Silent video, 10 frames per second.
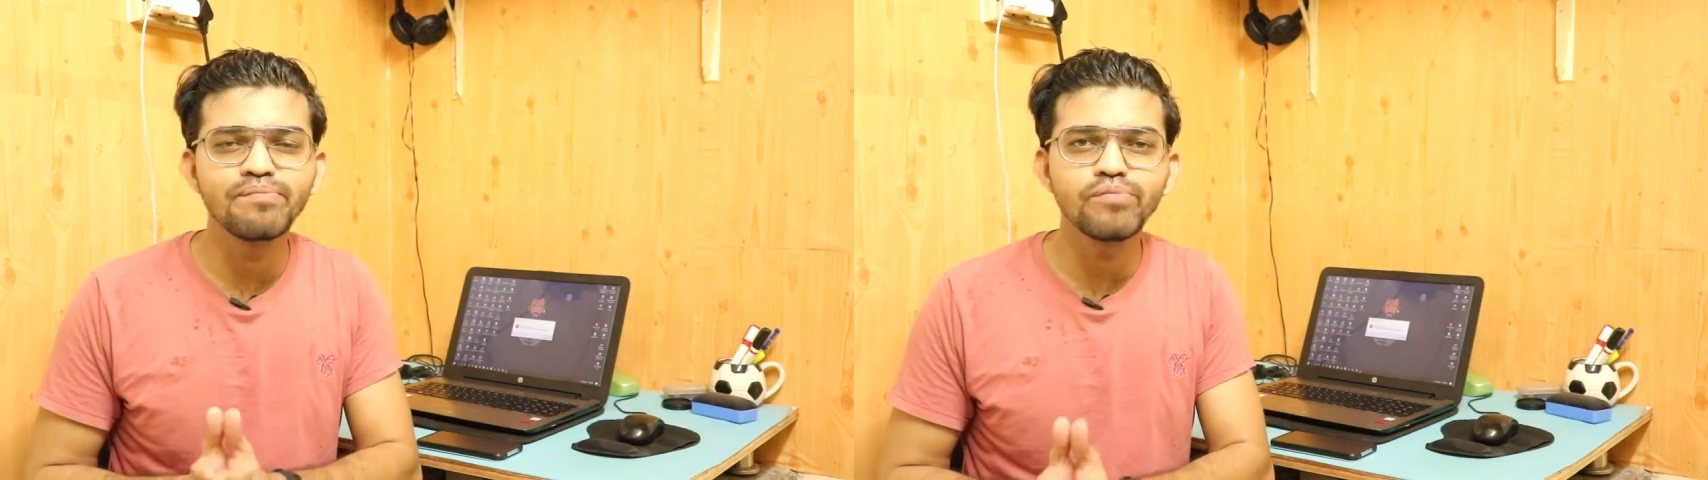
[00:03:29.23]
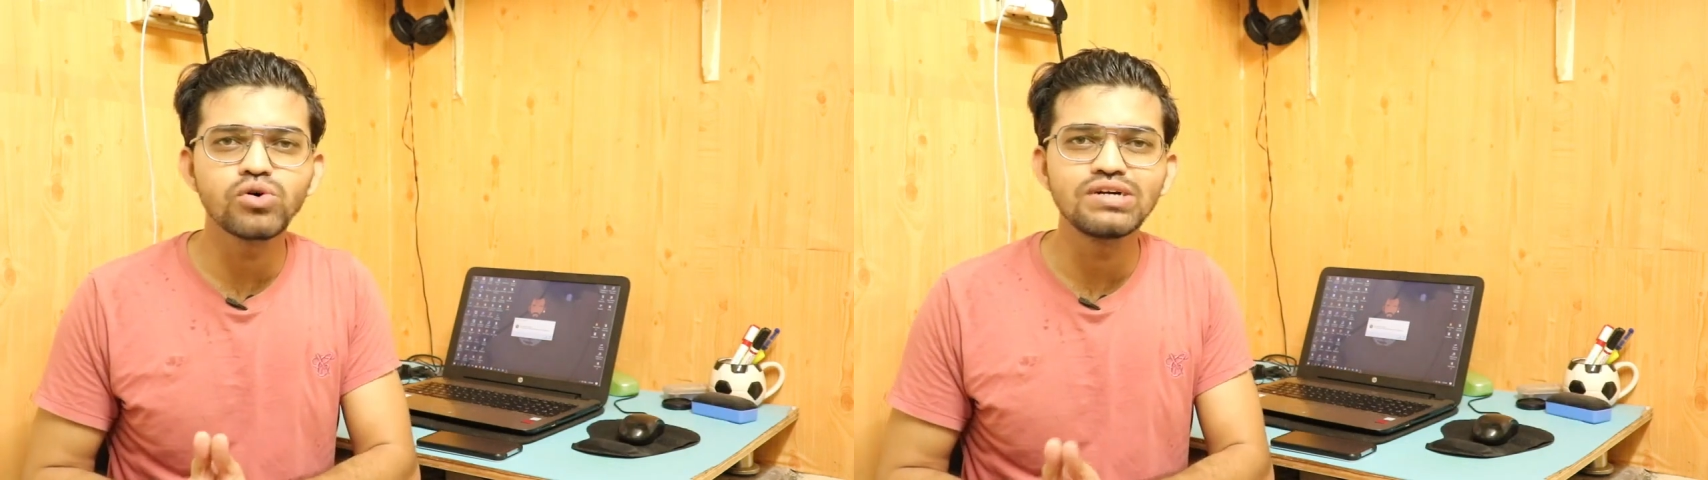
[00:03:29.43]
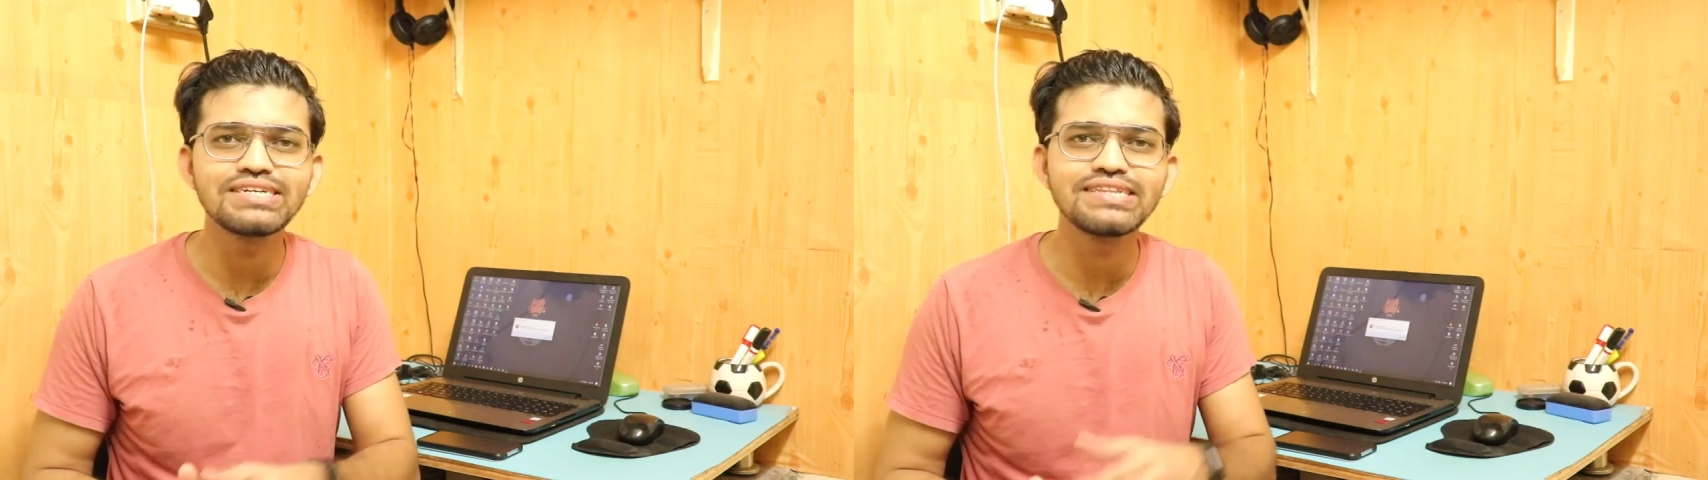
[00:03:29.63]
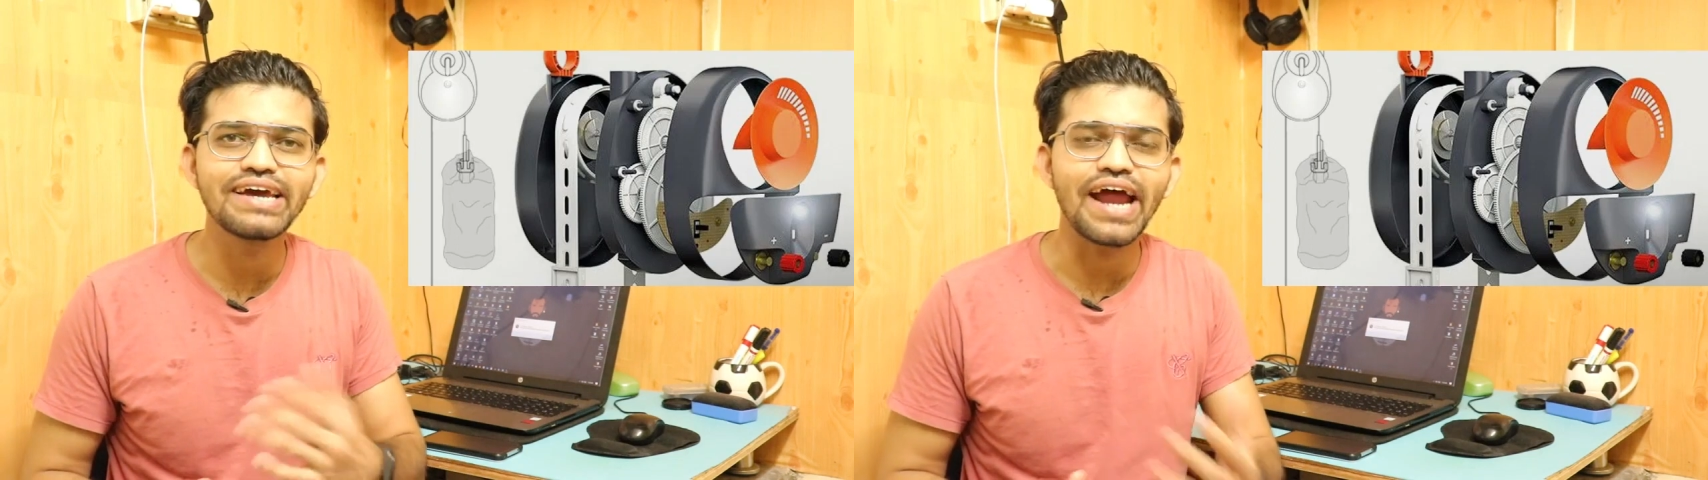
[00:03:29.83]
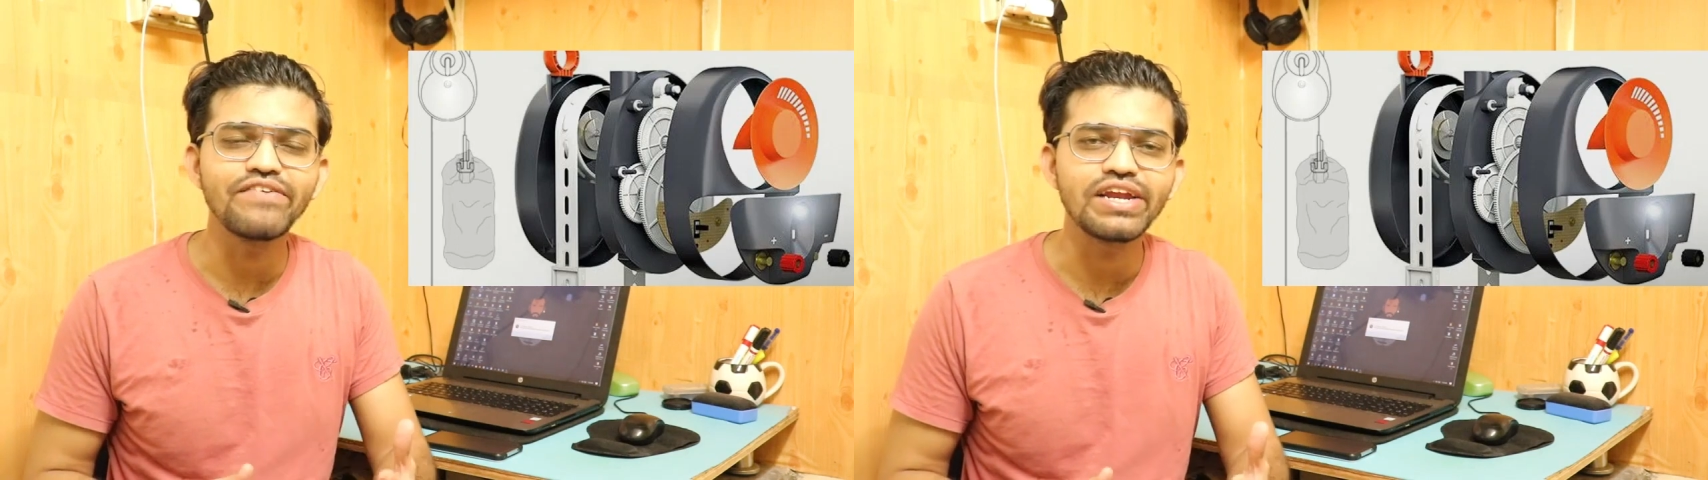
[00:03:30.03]
components in the
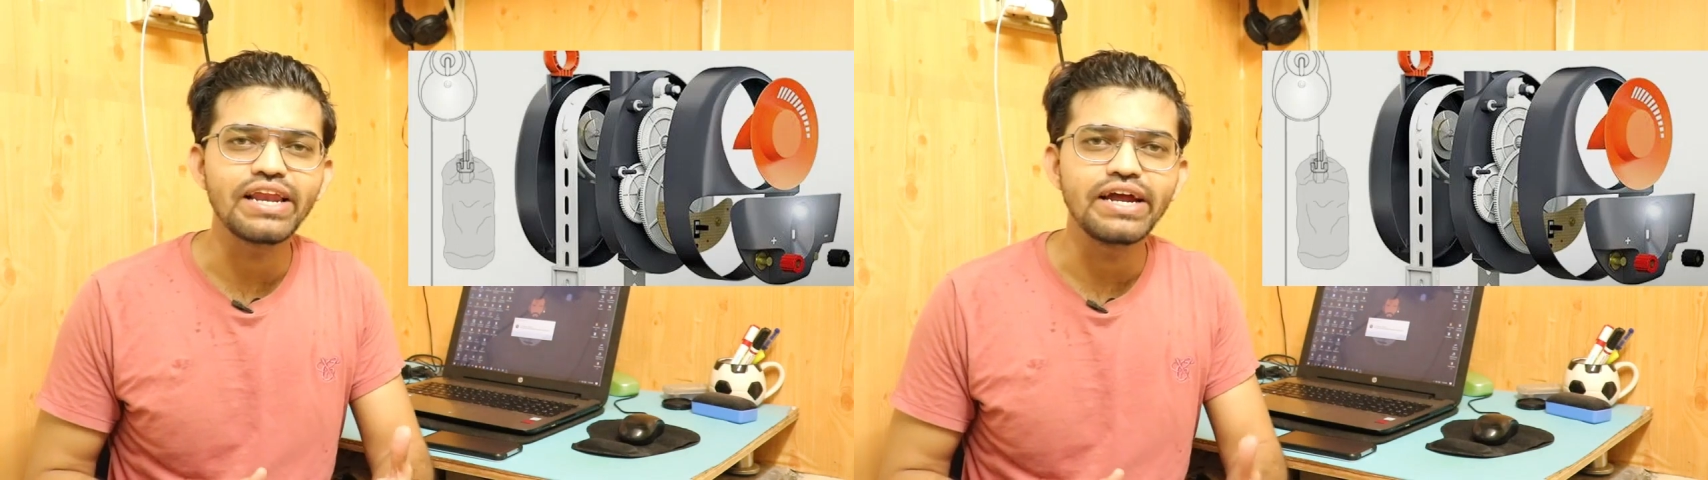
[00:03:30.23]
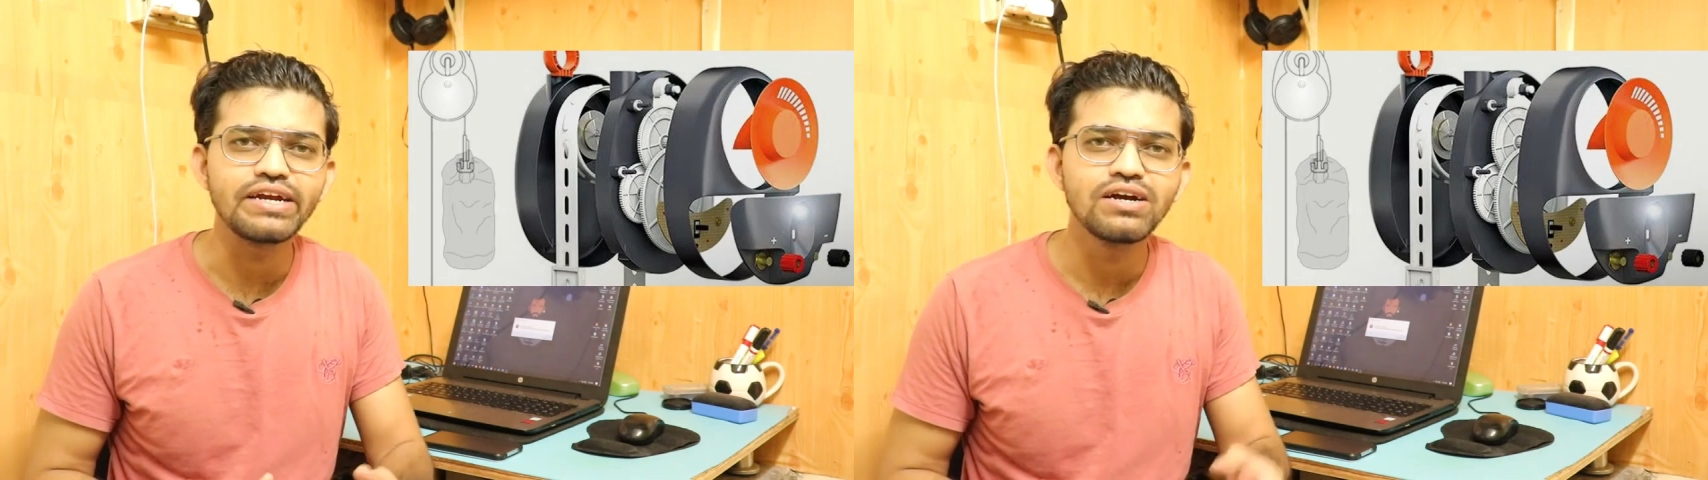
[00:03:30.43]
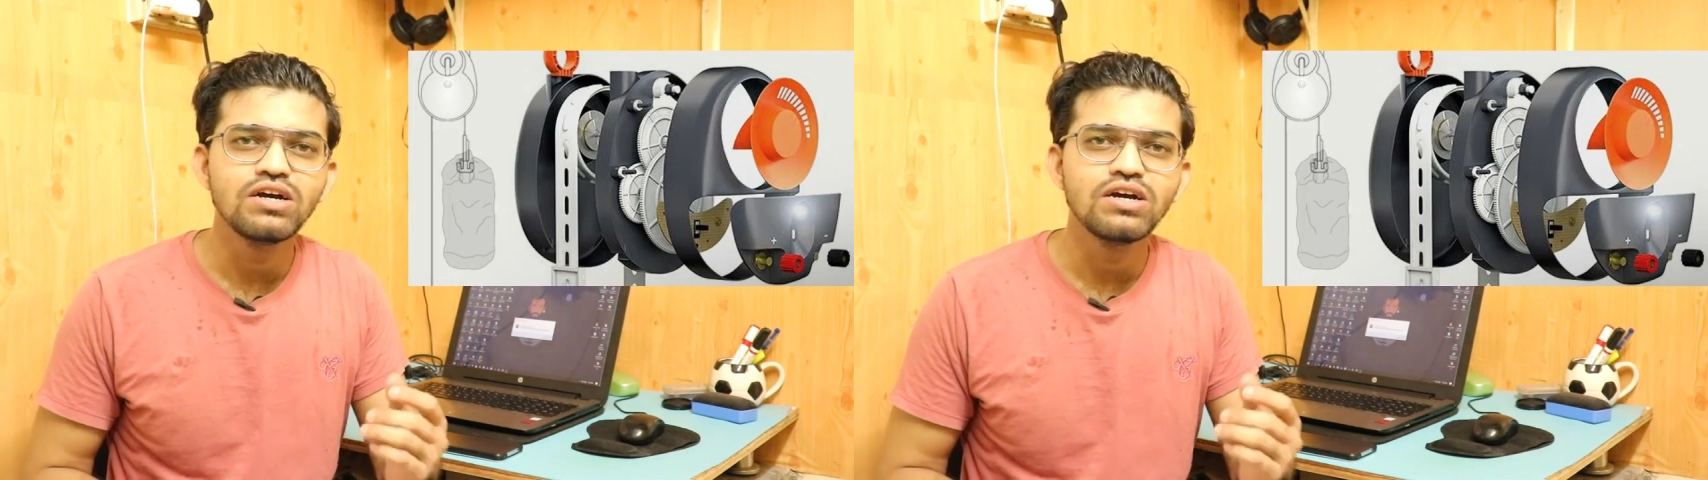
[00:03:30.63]
gravity light.